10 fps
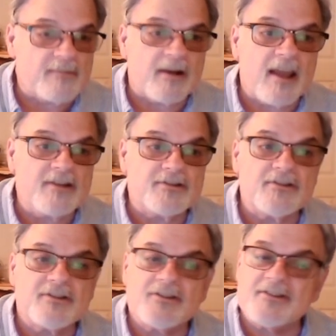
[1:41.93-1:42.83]
but
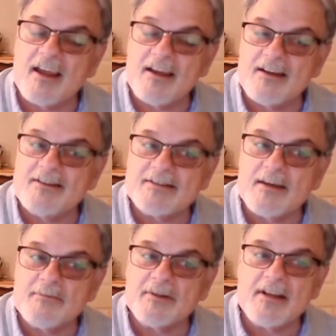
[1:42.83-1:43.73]
Jesus Saez,
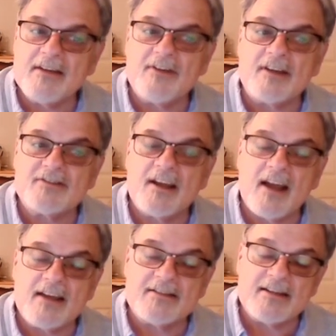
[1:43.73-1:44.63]
I believe,
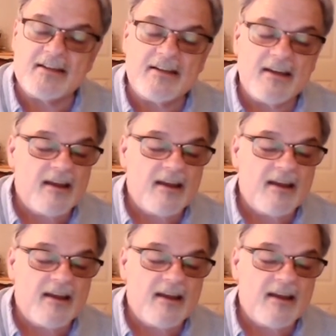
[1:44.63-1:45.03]
S-A-I-Z.